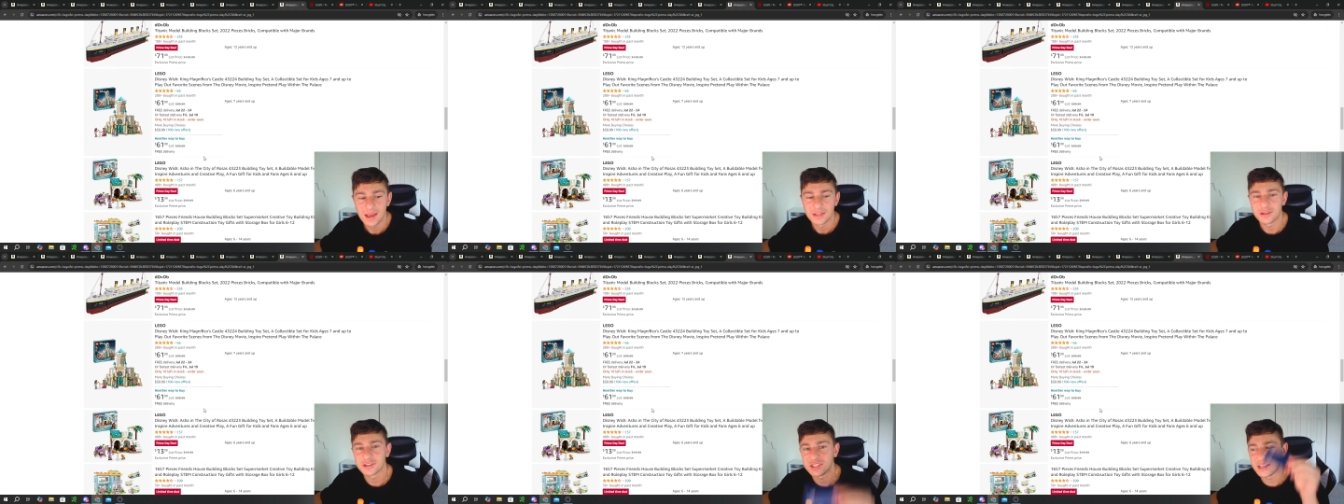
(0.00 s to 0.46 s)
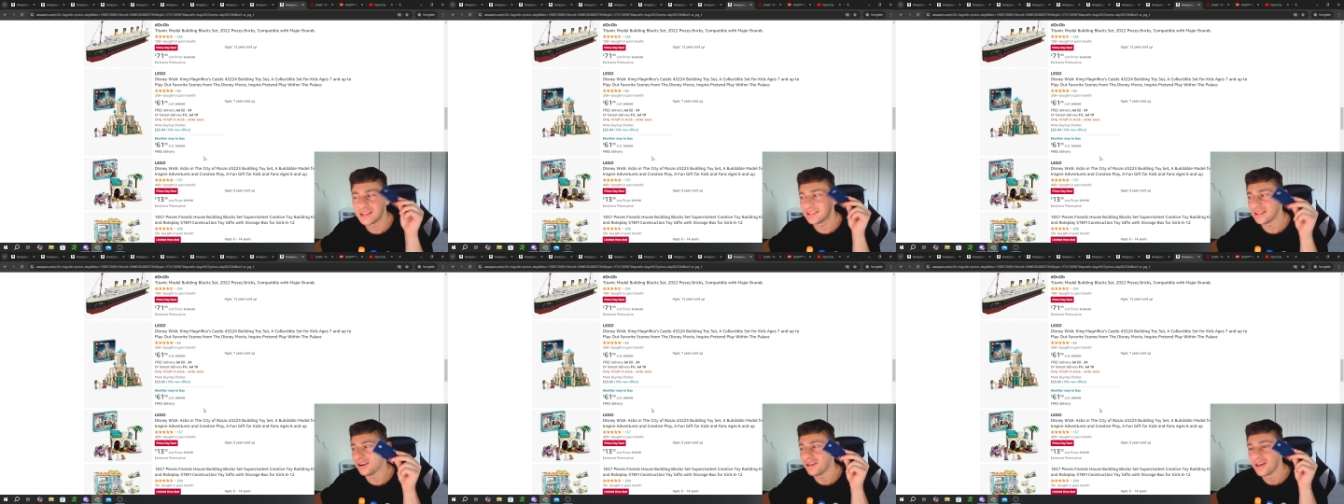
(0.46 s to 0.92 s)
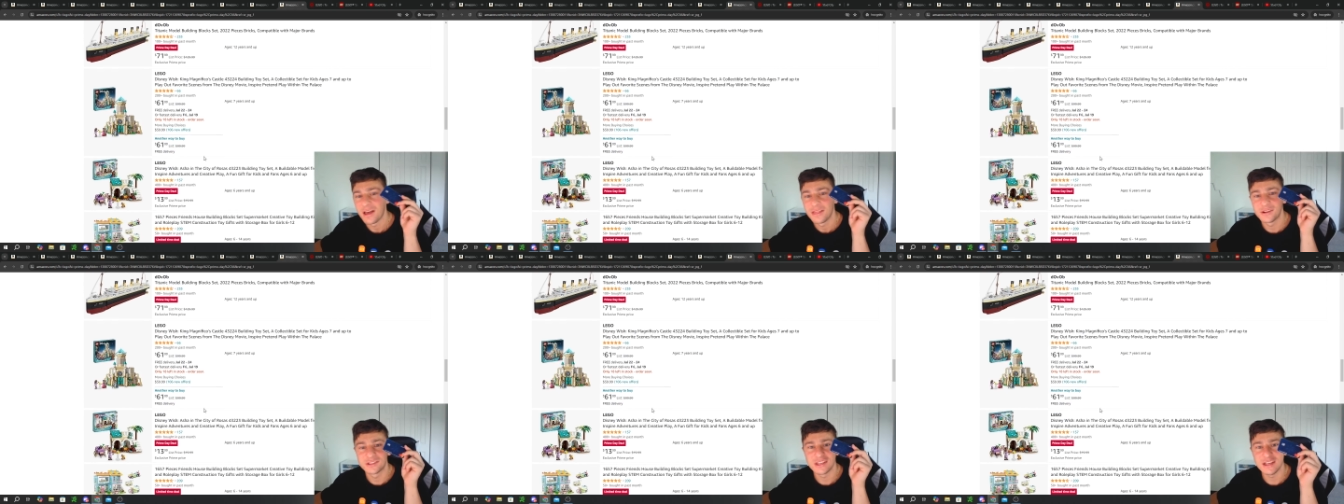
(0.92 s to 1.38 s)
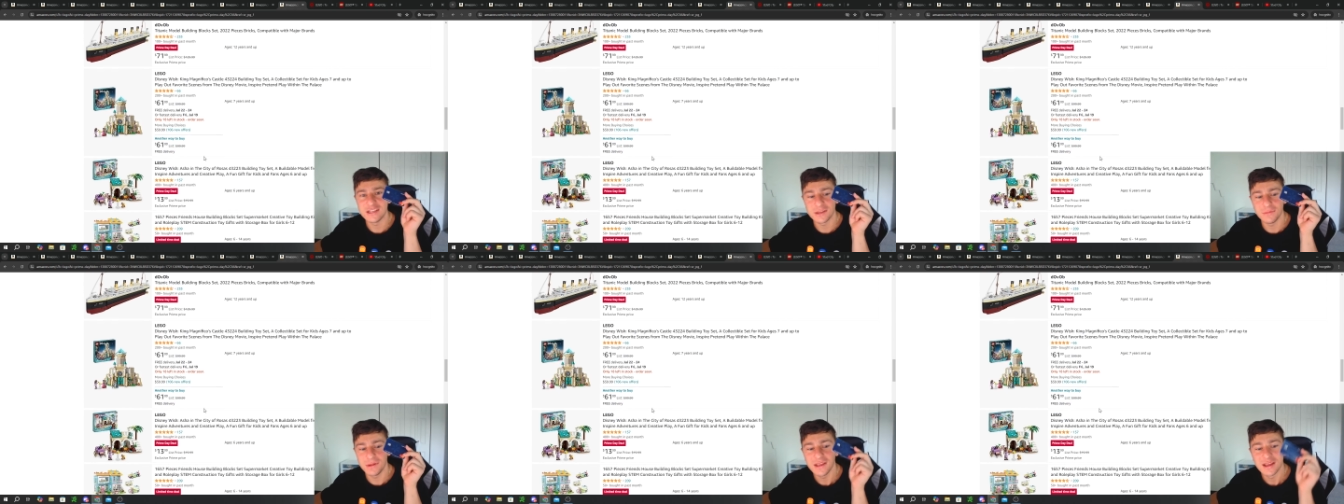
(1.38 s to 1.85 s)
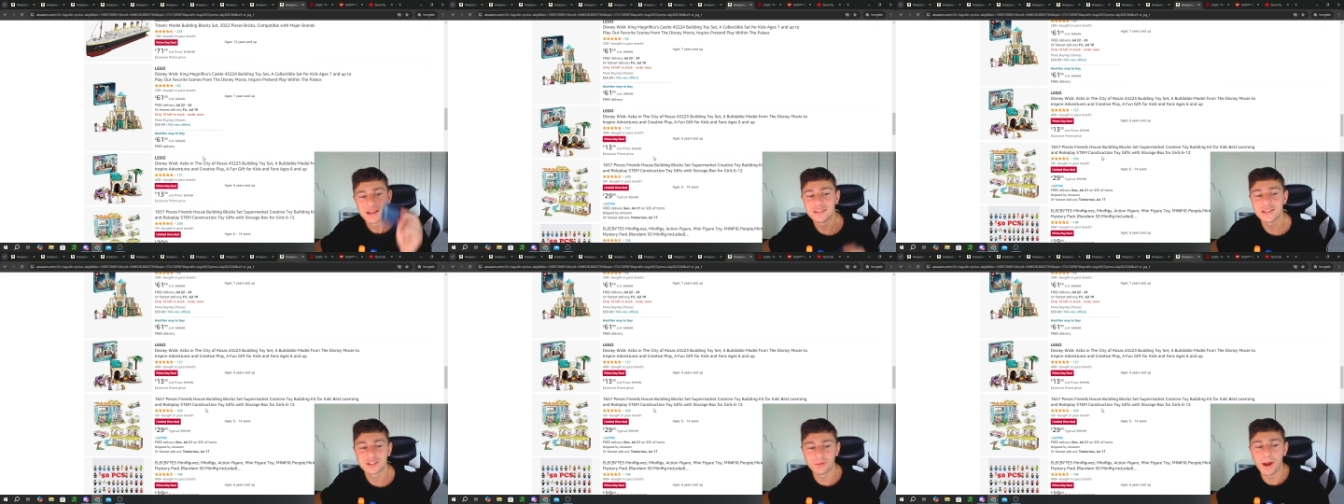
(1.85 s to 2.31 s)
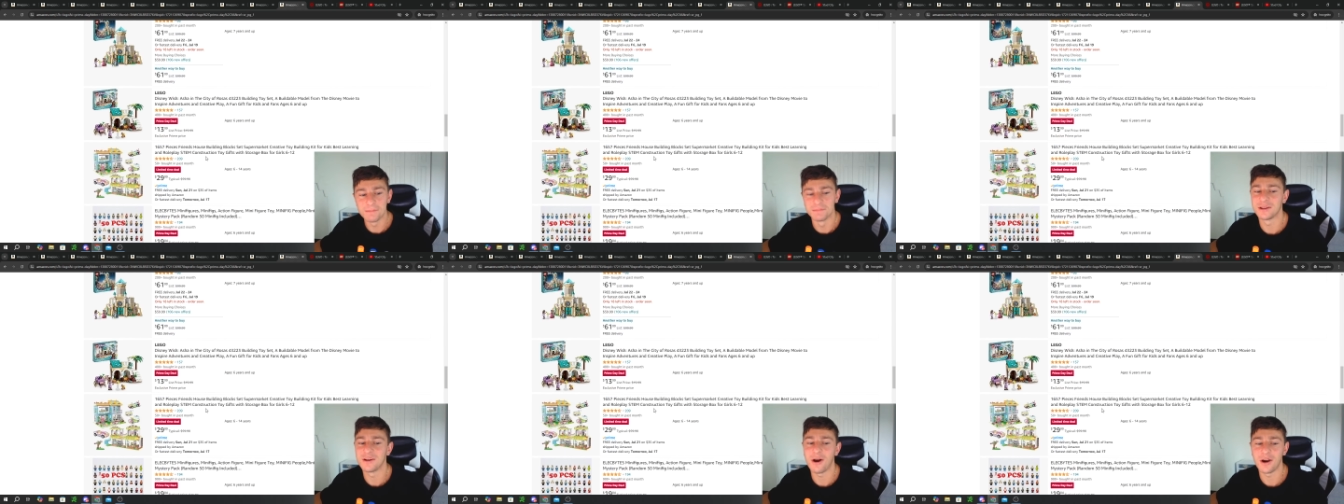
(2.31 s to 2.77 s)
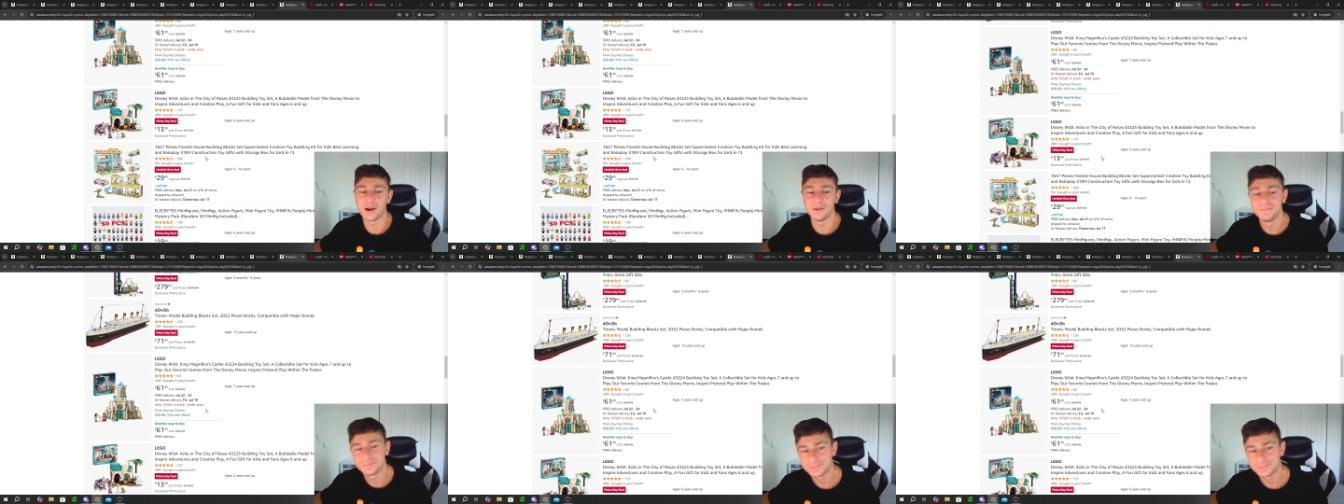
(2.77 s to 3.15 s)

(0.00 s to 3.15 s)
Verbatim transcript: They're sitting there. They're teasing me to swipe the card.